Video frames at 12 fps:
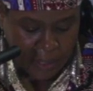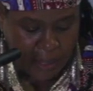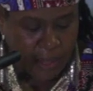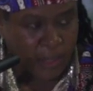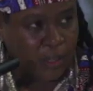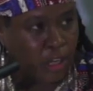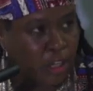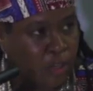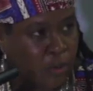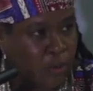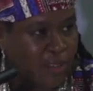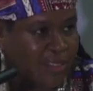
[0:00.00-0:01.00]

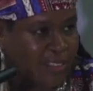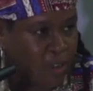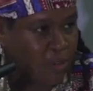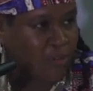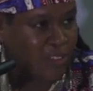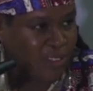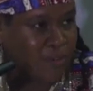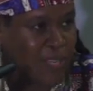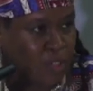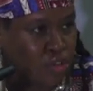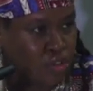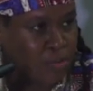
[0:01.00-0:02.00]
it's
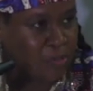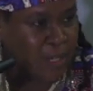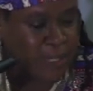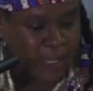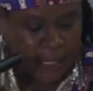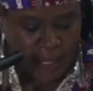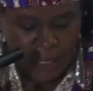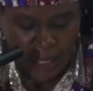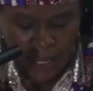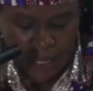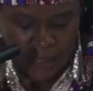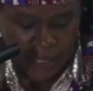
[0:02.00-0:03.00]
self-explanatory really,
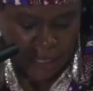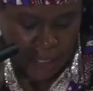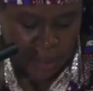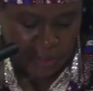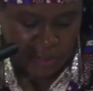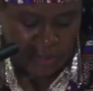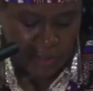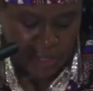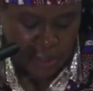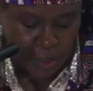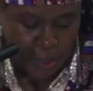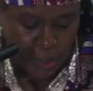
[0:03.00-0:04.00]
and it includes
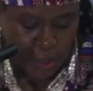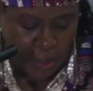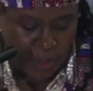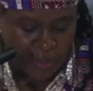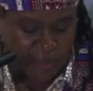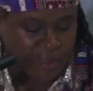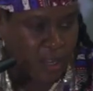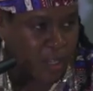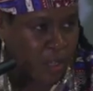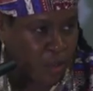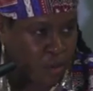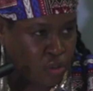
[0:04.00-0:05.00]
medical and
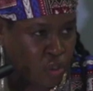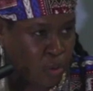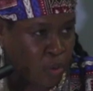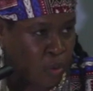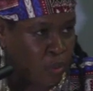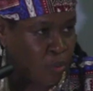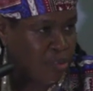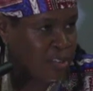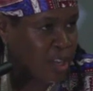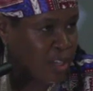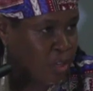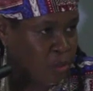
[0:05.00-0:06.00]
psychological,
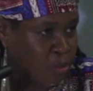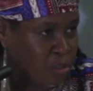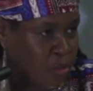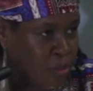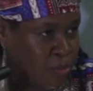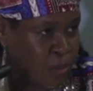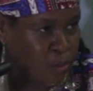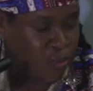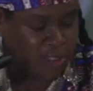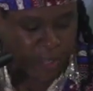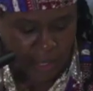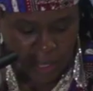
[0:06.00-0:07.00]

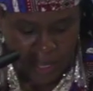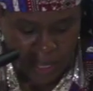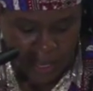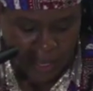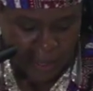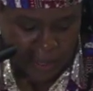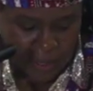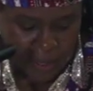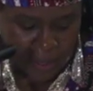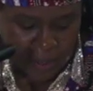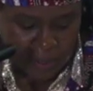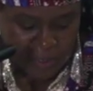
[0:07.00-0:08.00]
psychotherapeutic care
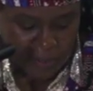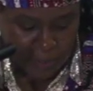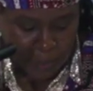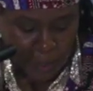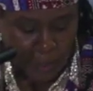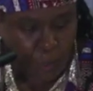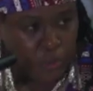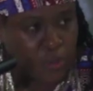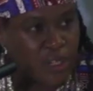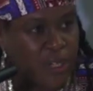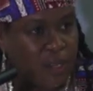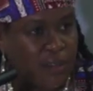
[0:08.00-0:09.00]
and support,